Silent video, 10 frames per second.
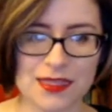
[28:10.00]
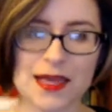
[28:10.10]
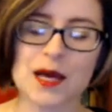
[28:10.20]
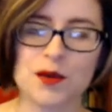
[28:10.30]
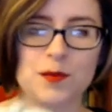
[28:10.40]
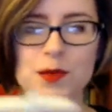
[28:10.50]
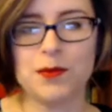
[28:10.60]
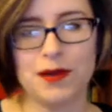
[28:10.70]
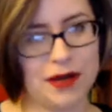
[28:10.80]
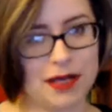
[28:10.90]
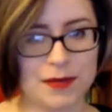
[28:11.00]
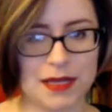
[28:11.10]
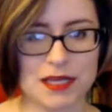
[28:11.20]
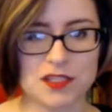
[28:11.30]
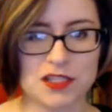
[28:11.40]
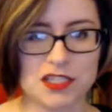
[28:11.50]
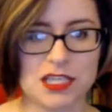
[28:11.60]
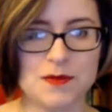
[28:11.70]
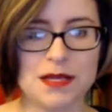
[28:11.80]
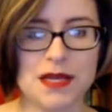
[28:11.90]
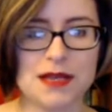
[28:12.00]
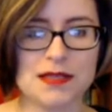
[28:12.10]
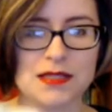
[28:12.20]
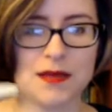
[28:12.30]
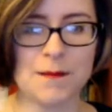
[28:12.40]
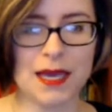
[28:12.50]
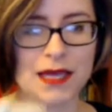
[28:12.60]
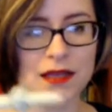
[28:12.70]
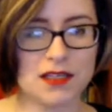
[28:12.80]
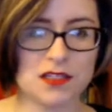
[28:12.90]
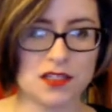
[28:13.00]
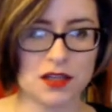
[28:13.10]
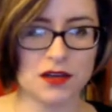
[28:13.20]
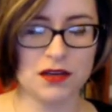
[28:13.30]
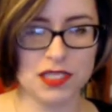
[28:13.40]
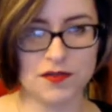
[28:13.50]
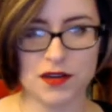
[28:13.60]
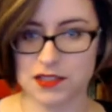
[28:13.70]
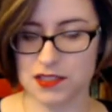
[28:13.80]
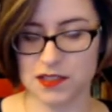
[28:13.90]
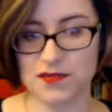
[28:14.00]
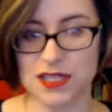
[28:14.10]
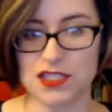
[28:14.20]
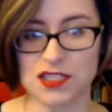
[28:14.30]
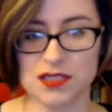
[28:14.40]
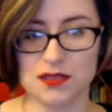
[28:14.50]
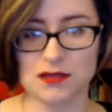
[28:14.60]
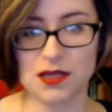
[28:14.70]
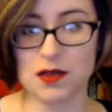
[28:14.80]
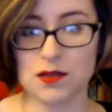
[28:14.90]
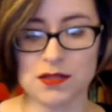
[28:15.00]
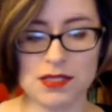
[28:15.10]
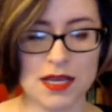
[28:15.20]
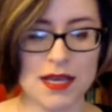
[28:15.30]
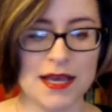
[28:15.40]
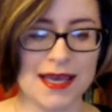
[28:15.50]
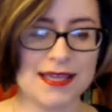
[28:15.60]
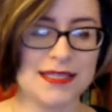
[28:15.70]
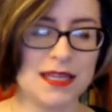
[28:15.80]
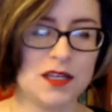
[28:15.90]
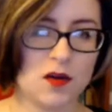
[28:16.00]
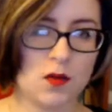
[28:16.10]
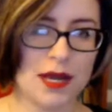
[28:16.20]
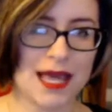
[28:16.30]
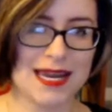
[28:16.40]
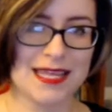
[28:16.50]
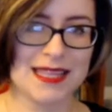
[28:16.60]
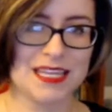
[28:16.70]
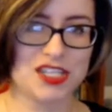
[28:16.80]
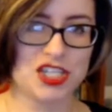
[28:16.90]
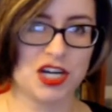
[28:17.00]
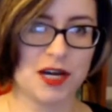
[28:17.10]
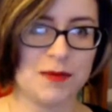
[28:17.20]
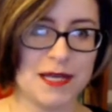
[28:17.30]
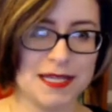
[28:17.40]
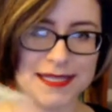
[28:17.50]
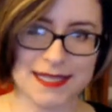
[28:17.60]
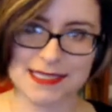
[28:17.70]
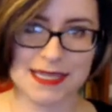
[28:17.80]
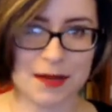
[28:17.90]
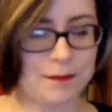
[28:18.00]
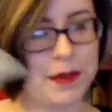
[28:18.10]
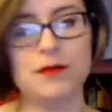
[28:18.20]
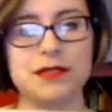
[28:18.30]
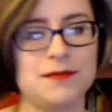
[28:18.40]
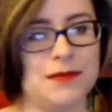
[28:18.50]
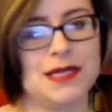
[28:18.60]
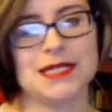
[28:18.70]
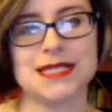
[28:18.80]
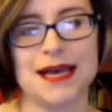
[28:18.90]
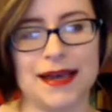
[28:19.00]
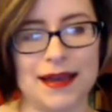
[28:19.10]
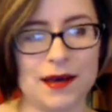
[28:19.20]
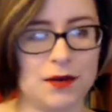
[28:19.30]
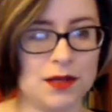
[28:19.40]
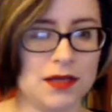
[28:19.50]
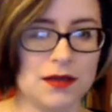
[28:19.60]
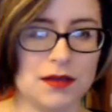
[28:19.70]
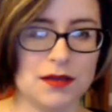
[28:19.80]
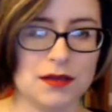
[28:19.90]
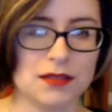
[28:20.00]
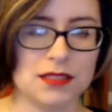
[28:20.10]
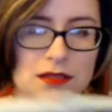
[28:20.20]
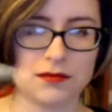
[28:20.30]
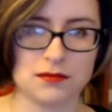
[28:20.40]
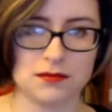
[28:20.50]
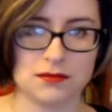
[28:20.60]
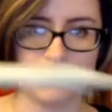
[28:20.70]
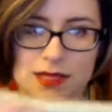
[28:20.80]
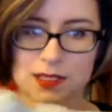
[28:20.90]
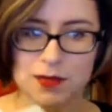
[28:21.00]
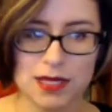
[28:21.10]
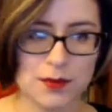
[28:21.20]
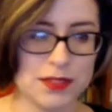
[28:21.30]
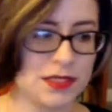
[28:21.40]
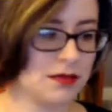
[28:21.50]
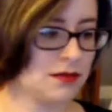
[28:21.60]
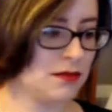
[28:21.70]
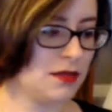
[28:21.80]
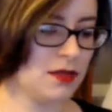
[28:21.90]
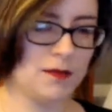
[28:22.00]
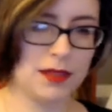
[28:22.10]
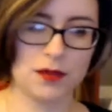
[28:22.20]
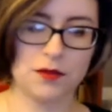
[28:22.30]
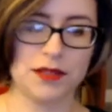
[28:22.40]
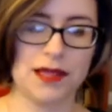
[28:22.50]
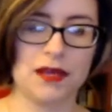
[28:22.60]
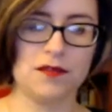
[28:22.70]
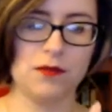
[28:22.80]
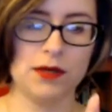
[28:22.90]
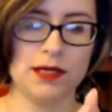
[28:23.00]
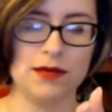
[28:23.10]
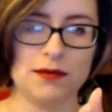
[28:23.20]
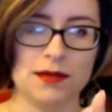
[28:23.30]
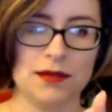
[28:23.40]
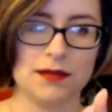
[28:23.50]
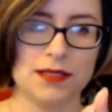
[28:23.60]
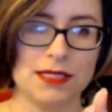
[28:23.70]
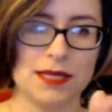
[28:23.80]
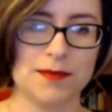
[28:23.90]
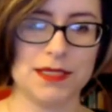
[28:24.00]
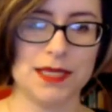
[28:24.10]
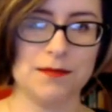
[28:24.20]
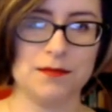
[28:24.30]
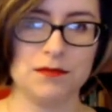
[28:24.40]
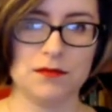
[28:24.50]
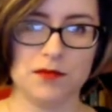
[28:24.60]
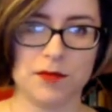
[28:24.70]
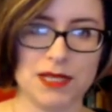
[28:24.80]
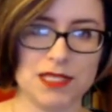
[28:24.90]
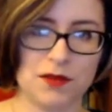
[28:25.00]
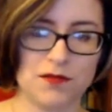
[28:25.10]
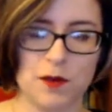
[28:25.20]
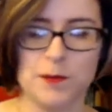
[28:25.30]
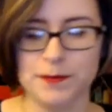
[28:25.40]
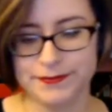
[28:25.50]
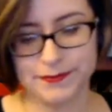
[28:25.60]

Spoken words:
That would be my recommendation, just because the main concern as far as the convention goes is they don't want anything sharp, nothing that's going to poke somebody's eye out. So that's what I would do. Make the whole thing out of the wood, snip the tip, replace it with foam.